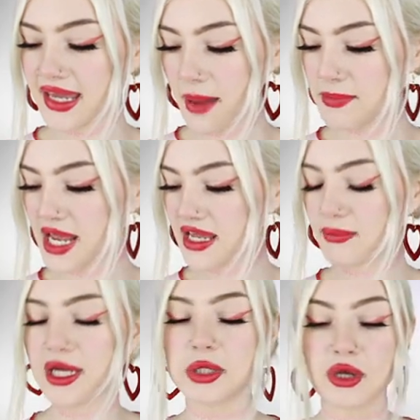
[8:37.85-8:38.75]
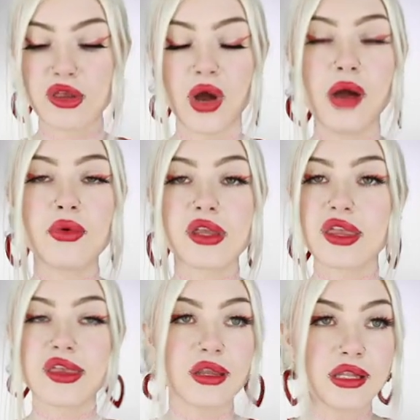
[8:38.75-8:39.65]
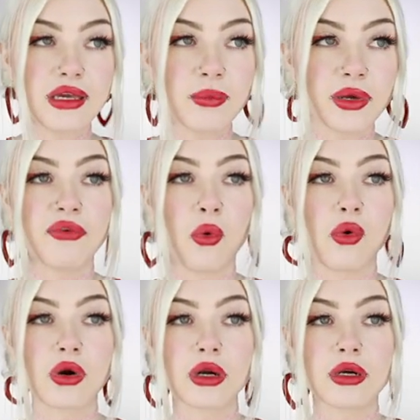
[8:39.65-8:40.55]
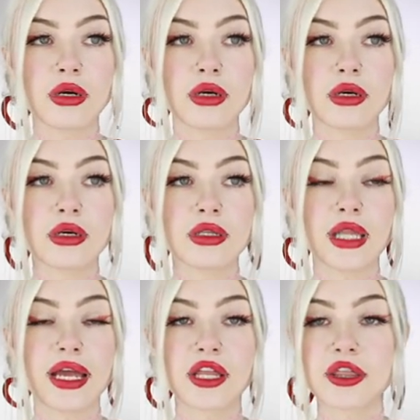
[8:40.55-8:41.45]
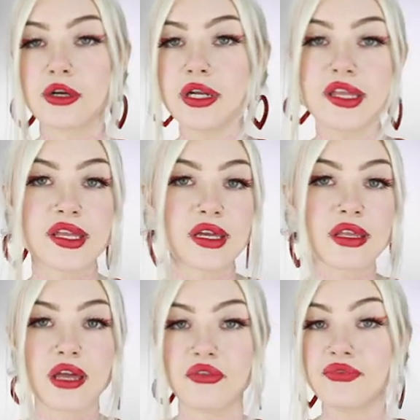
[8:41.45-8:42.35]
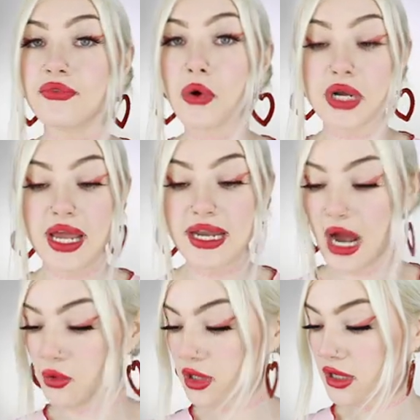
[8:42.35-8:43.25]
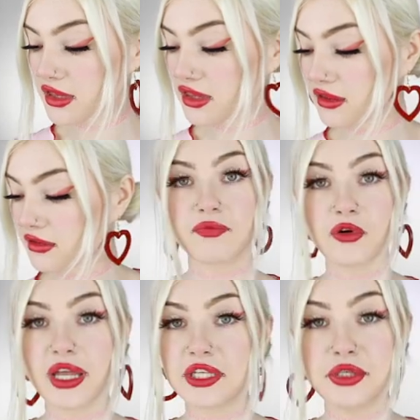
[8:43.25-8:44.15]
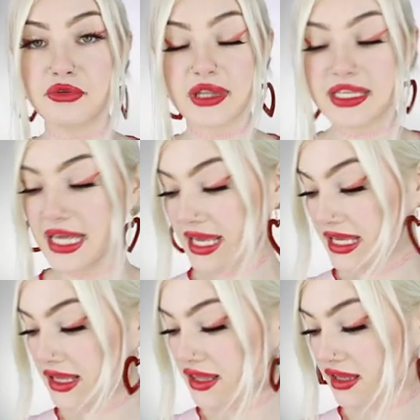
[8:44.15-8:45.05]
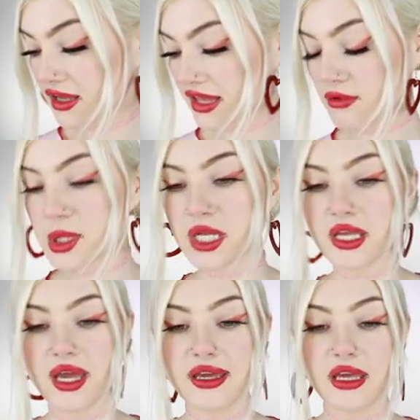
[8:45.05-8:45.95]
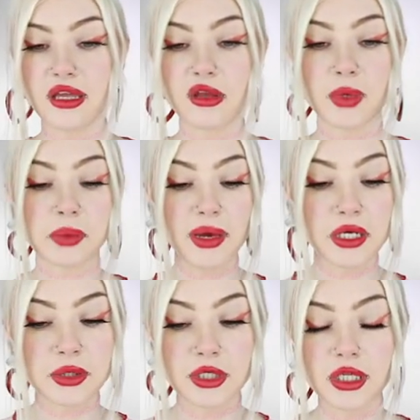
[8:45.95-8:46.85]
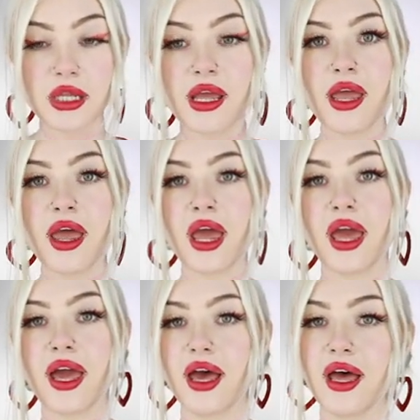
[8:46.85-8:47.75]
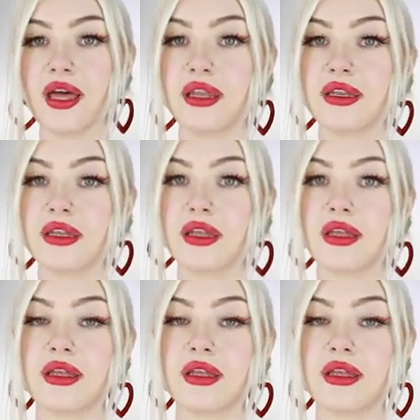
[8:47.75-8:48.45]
I kept taking Benadryl. So I was asleep for like 36 out of 48 hours for like two of the days because I was just taking so much Benadryl and